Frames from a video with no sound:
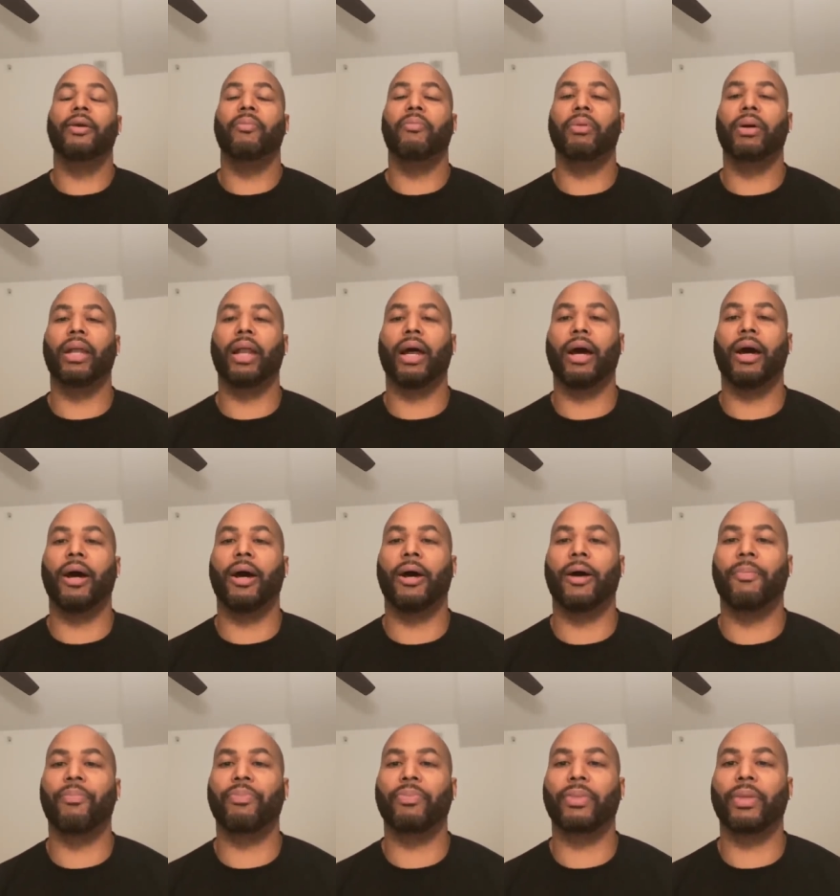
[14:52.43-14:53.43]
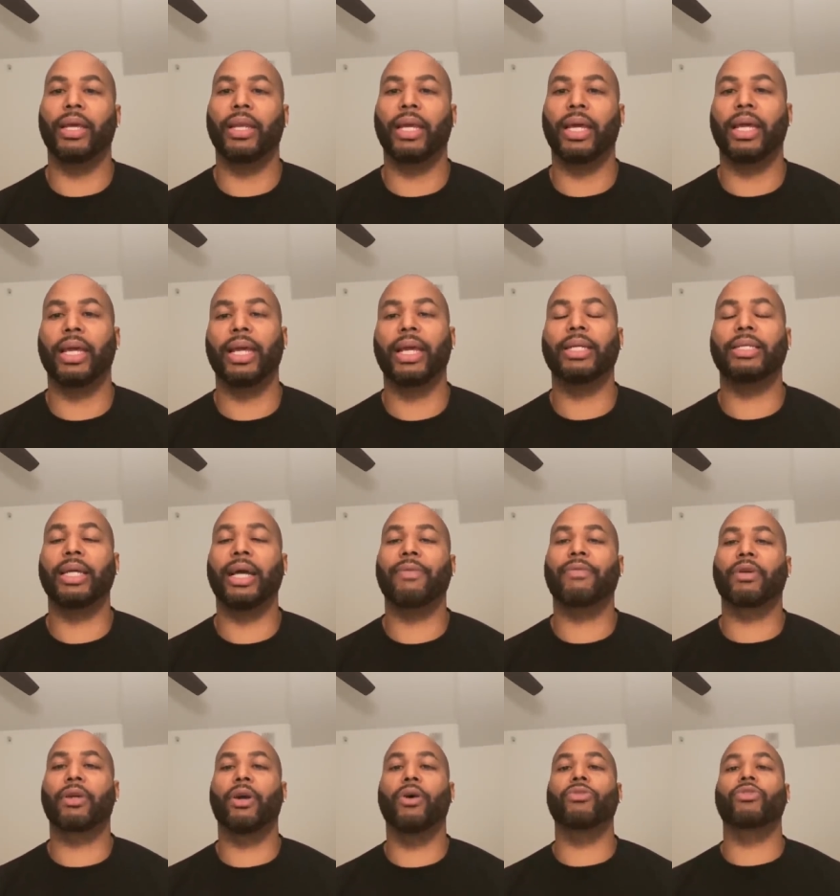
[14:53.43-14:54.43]
But uh, the ends have
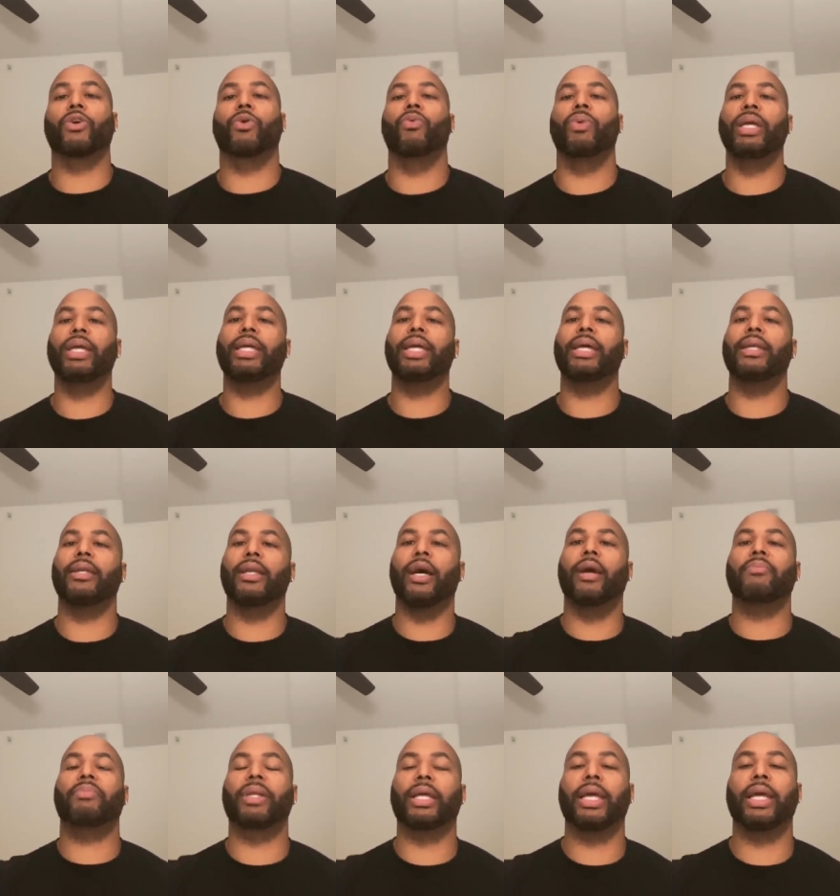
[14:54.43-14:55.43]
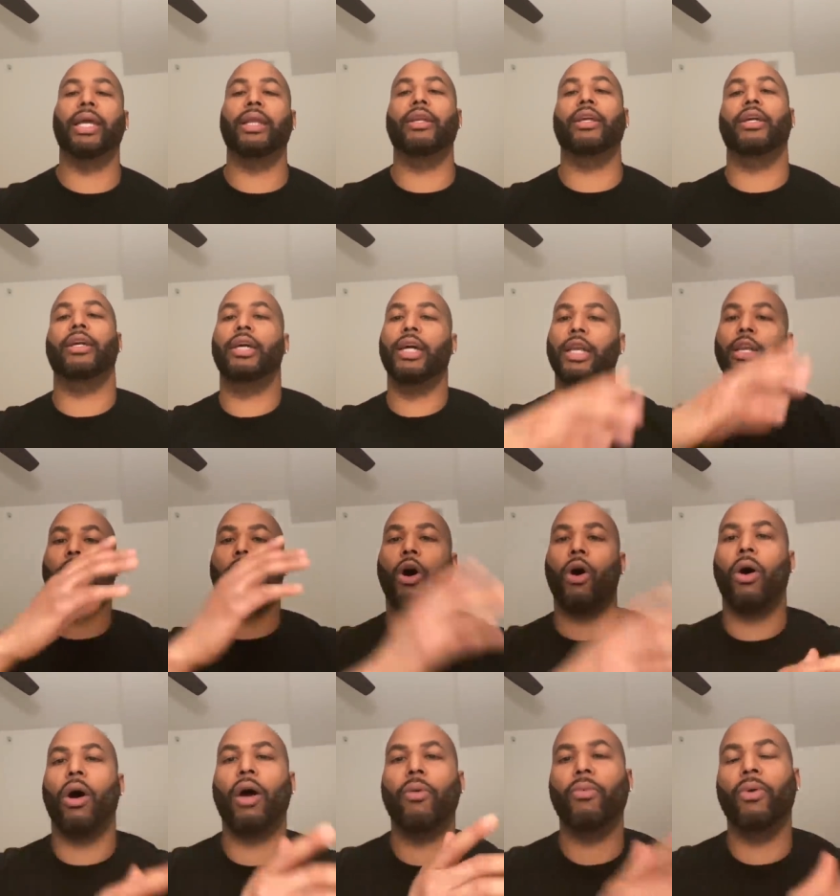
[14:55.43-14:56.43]
to go. So we get lumped in. The good
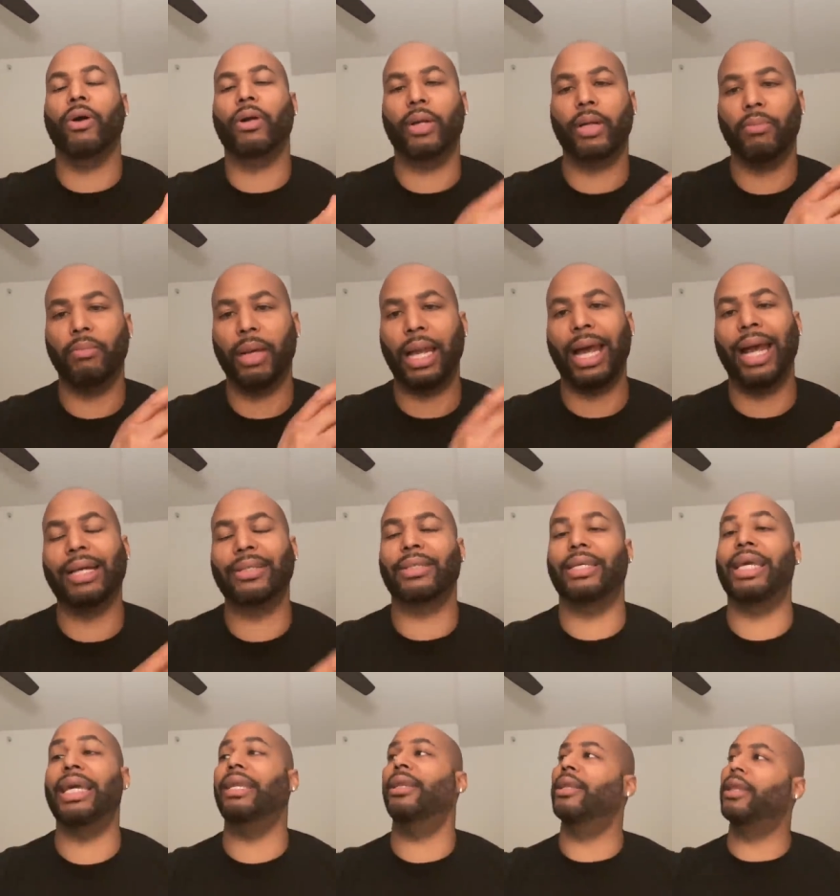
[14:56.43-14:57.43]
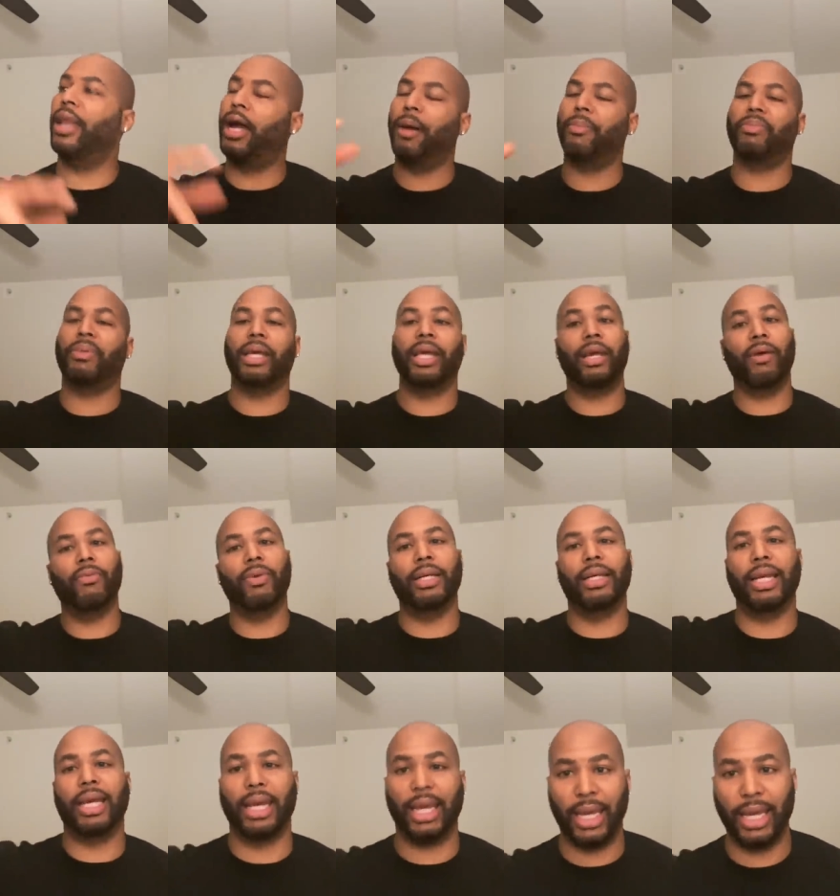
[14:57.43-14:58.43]
hardworking blacks get lumped in
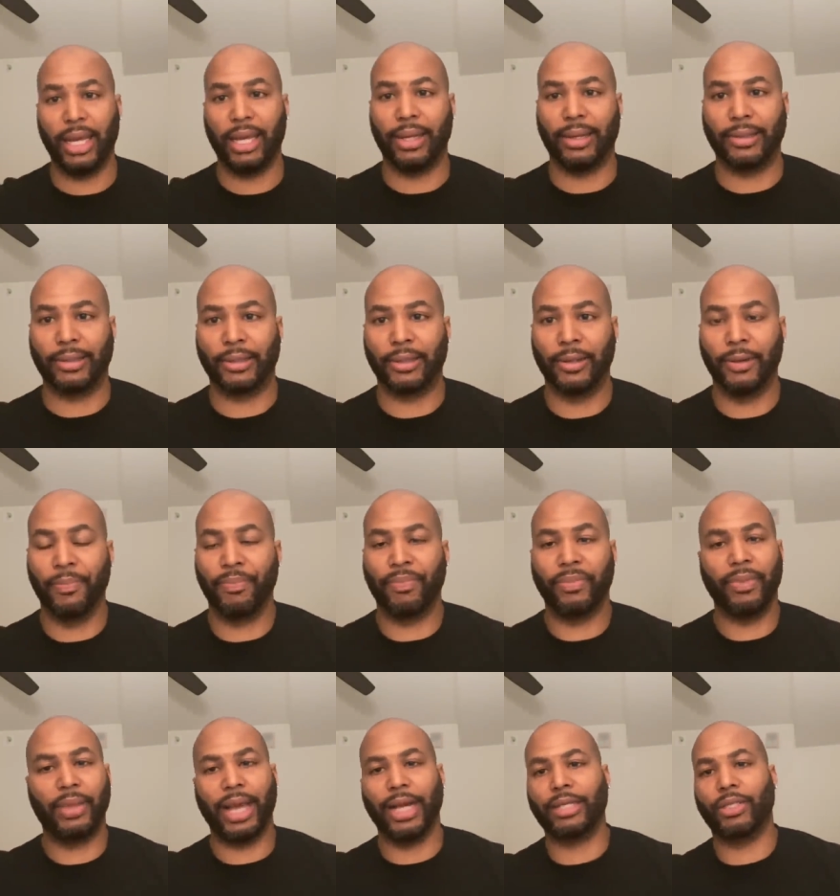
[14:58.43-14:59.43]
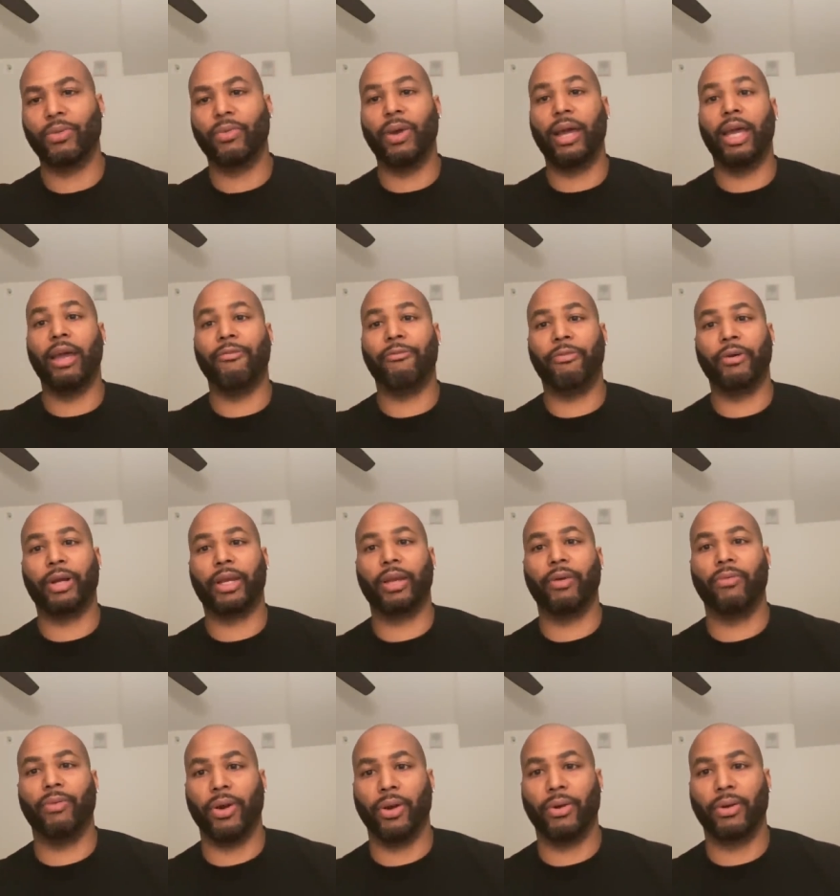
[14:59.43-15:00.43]
with the ends. That's the way it
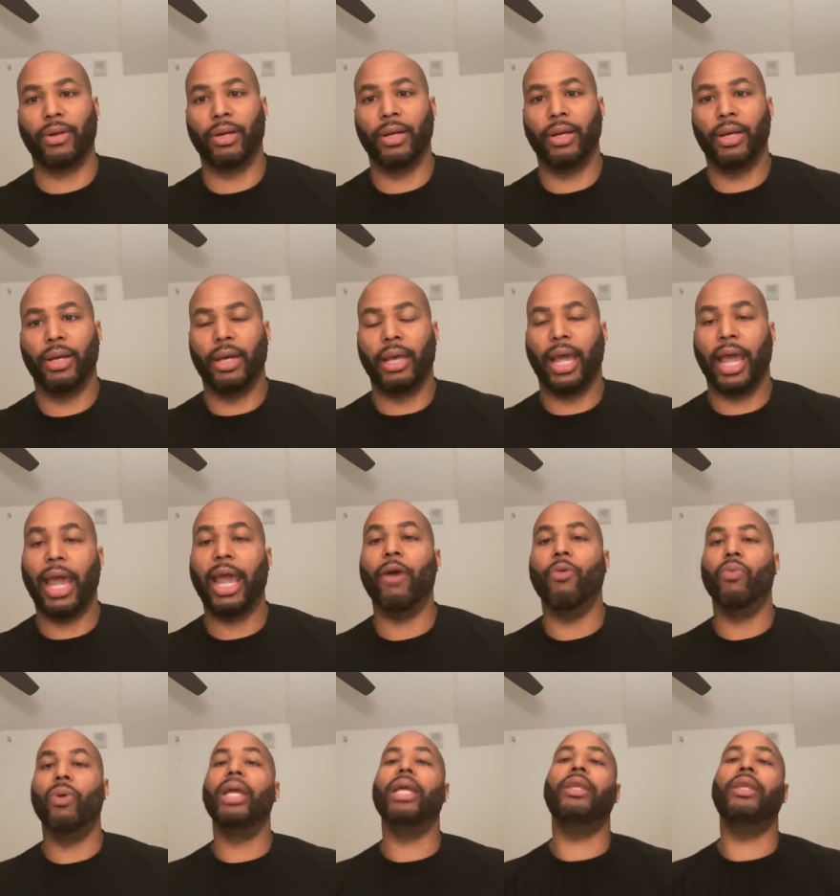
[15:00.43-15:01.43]
fucking works. And we